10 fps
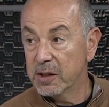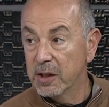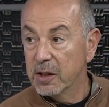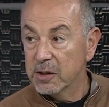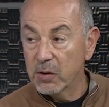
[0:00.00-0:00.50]

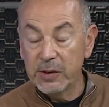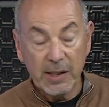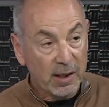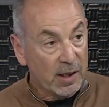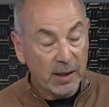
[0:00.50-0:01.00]
Right. So he's
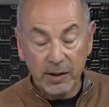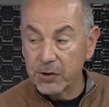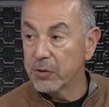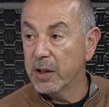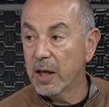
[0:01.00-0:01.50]
had a lot of
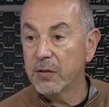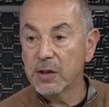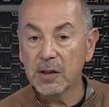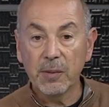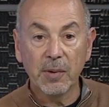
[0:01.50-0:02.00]
injury,
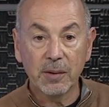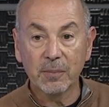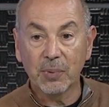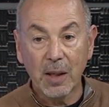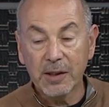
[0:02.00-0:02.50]
obviously,
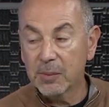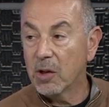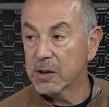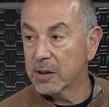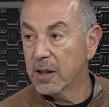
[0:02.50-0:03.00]
but probably some
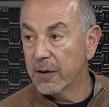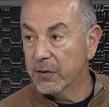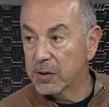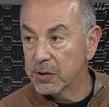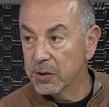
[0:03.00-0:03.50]
loss of
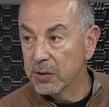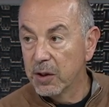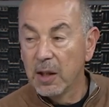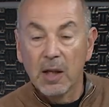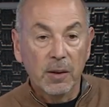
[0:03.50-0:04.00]
confidence too.
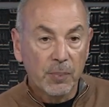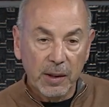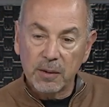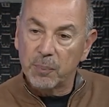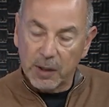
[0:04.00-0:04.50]

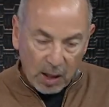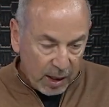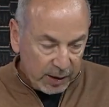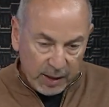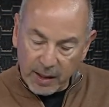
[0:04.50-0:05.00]
Yeah. But
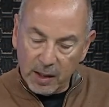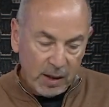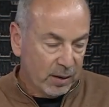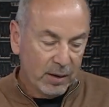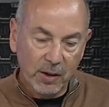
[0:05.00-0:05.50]
on the
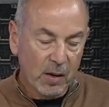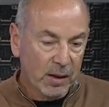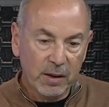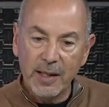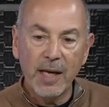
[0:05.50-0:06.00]
you know,
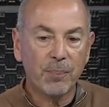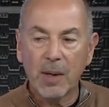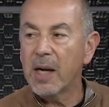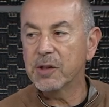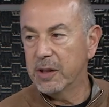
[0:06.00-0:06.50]
net
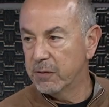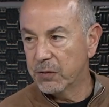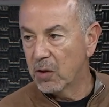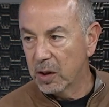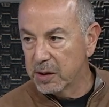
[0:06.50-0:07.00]
positives
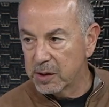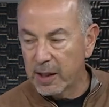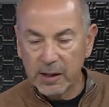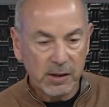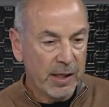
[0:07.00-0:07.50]
for all these
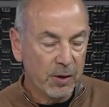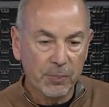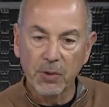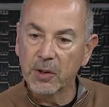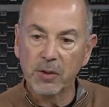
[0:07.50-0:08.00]
guys. Daniel
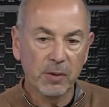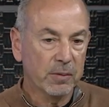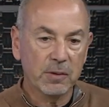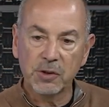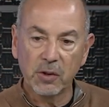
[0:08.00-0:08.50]
Berger
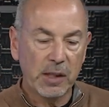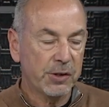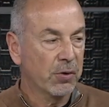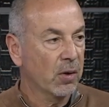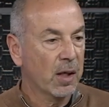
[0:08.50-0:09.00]
has
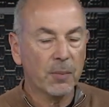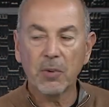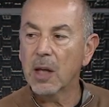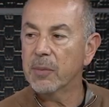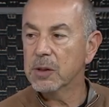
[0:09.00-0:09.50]
shown a lot of
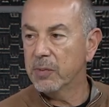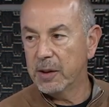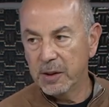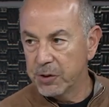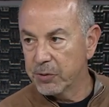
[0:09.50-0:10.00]
promise,
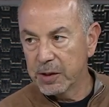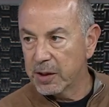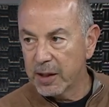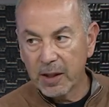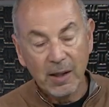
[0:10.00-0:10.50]
but injuries
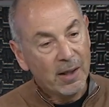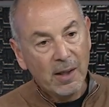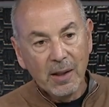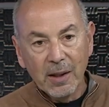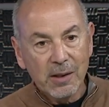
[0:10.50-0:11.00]
again.
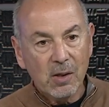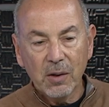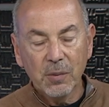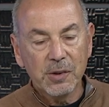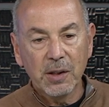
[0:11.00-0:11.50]
It's
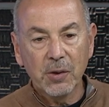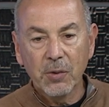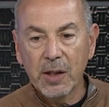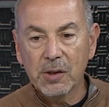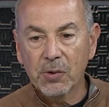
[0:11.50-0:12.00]
almost the
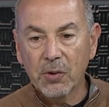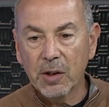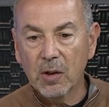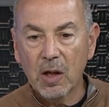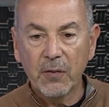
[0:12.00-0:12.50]
underrated story
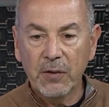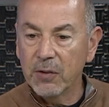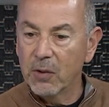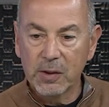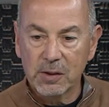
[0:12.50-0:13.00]
in golf,
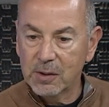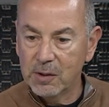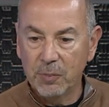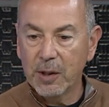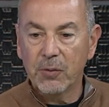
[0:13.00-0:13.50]
even though it's
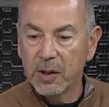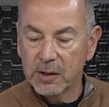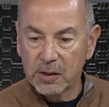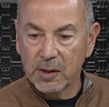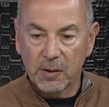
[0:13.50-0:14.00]
ubiquitous.
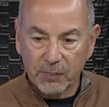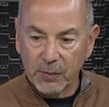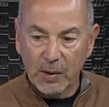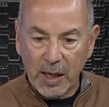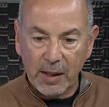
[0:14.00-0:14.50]
Still,
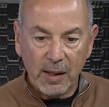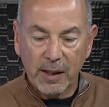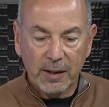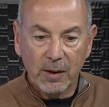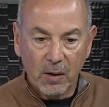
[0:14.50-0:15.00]
I
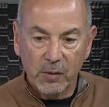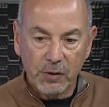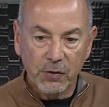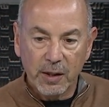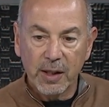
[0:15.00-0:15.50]
tend to always
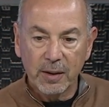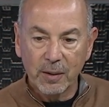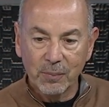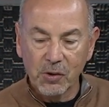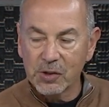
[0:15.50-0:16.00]
forget
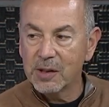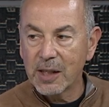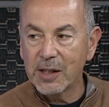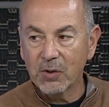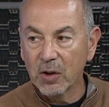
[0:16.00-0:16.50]
most of these
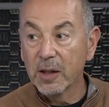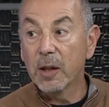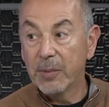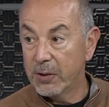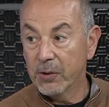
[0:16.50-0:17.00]
guys are a
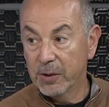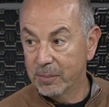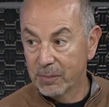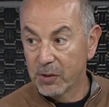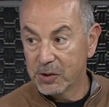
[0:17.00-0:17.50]
little bit hurt
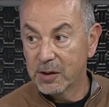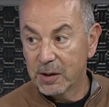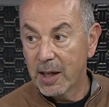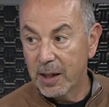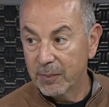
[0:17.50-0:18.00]
most of the
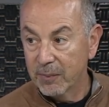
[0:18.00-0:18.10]
time,